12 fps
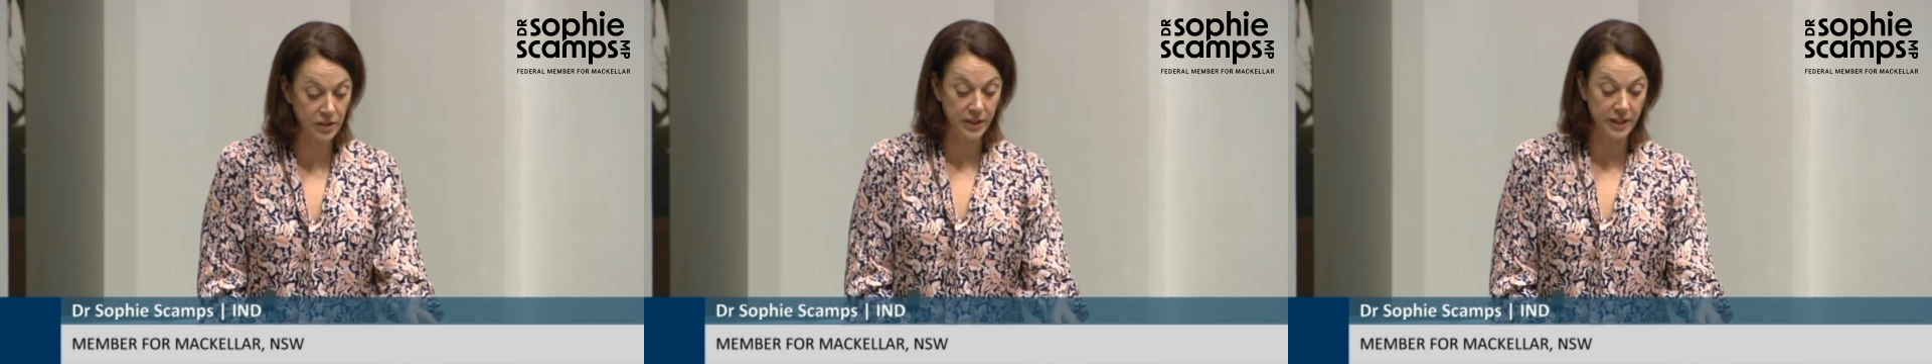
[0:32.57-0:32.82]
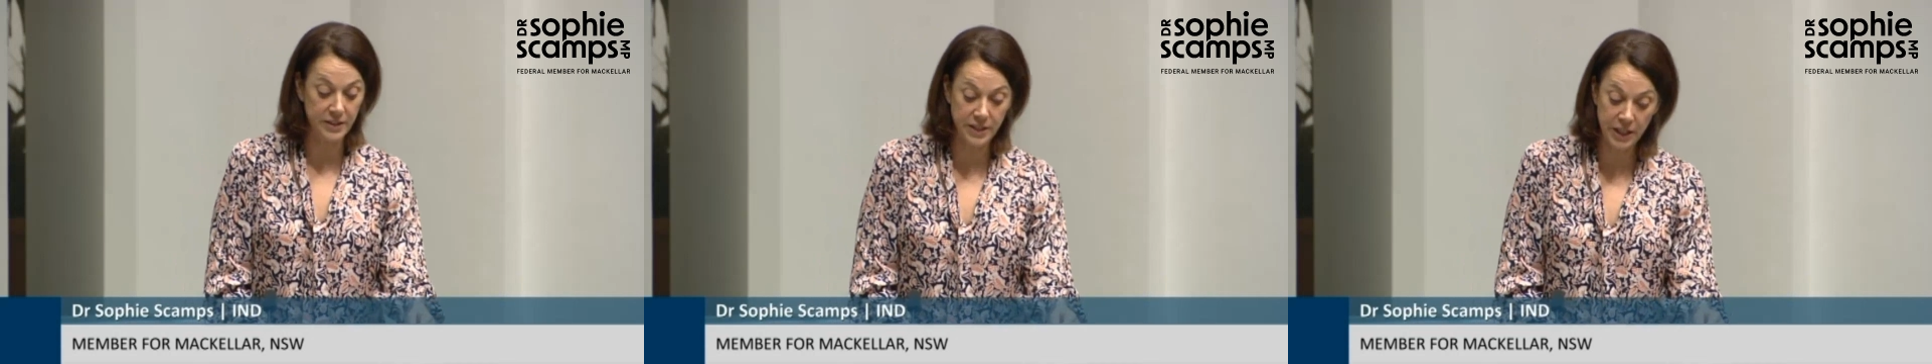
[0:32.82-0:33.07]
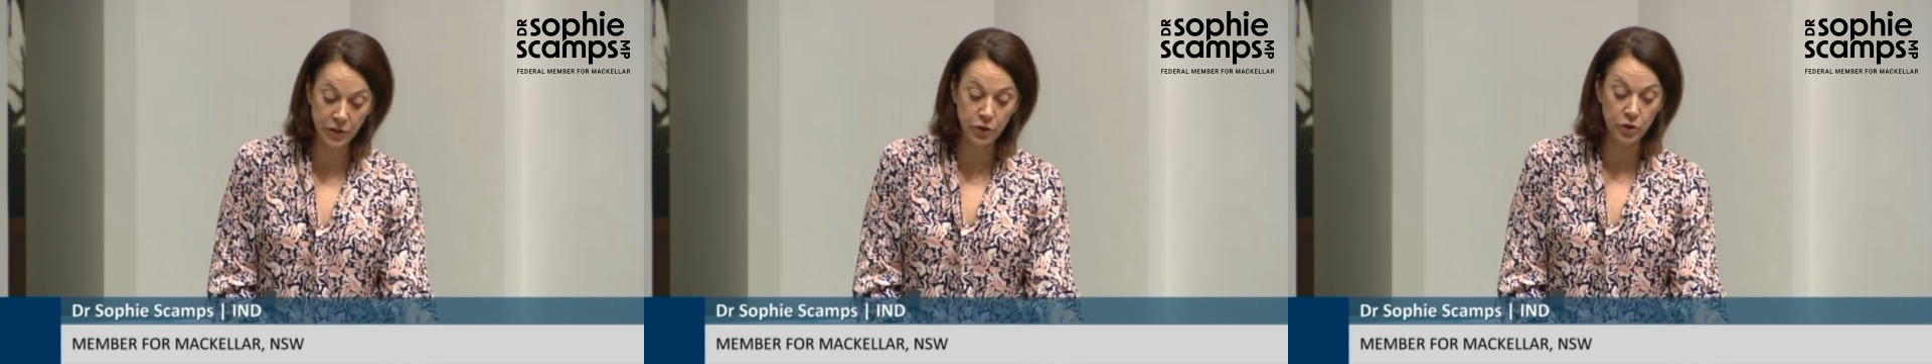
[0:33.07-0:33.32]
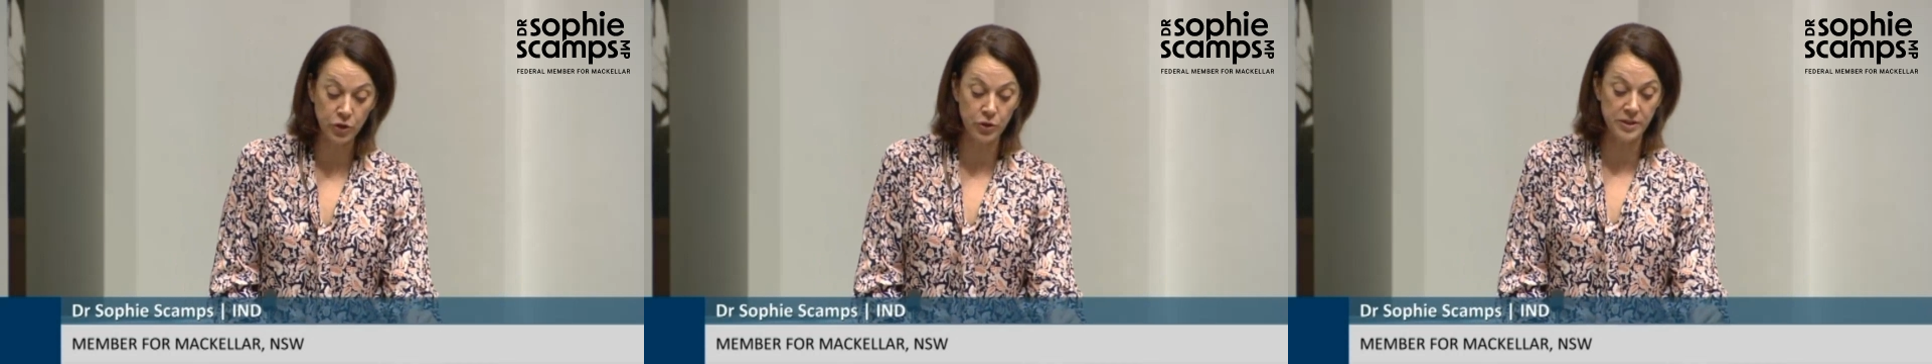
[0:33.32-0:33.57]
to continue
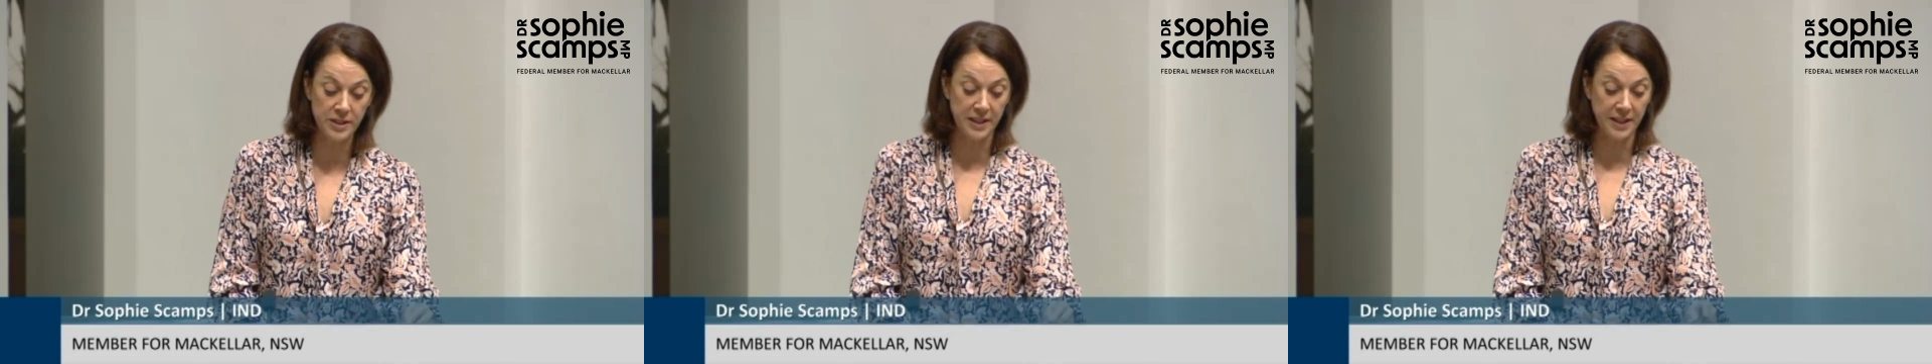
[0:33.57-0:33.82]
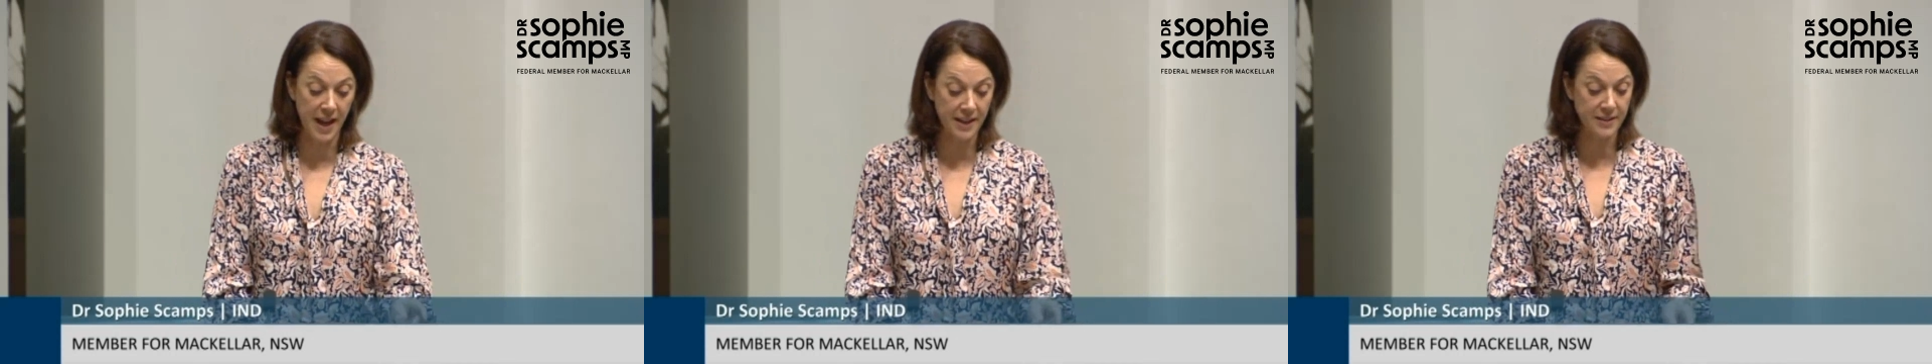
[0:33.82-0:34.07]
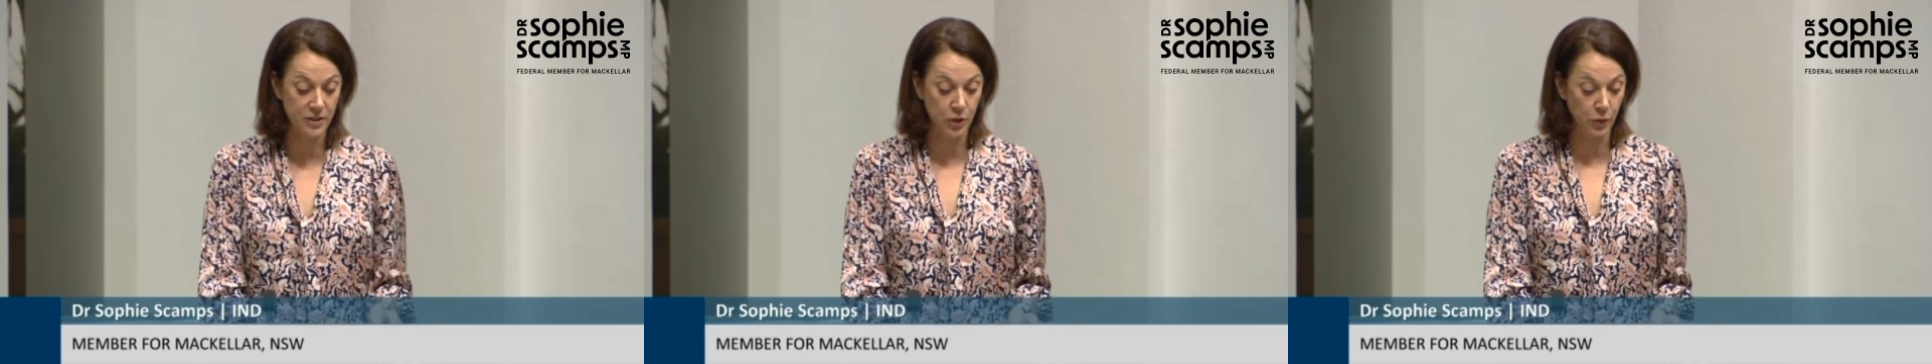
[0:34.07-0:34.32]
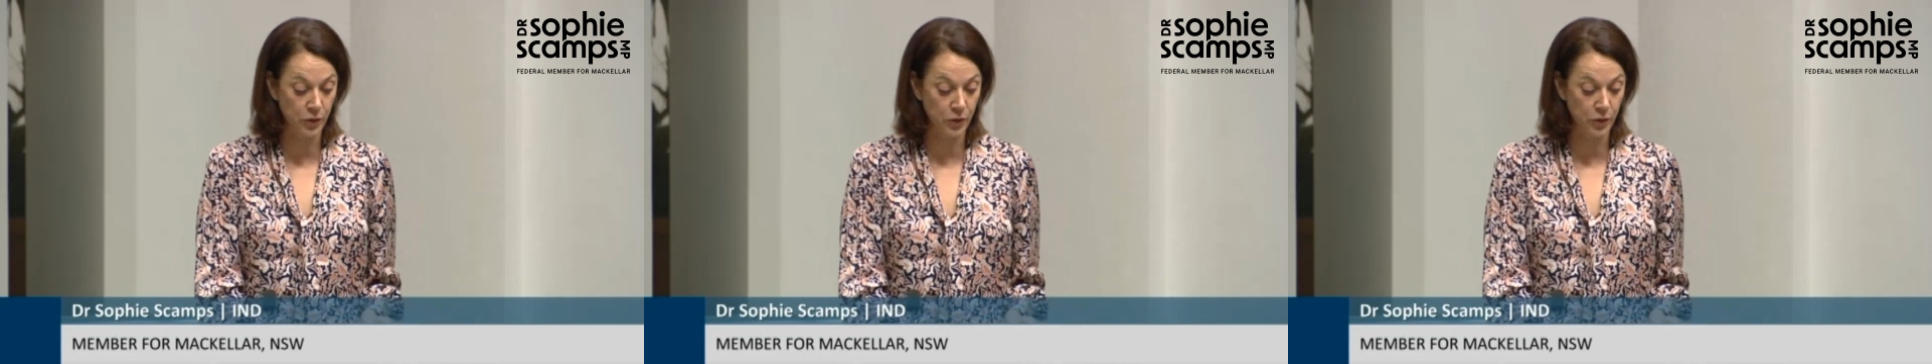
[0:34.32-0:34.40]
using gas to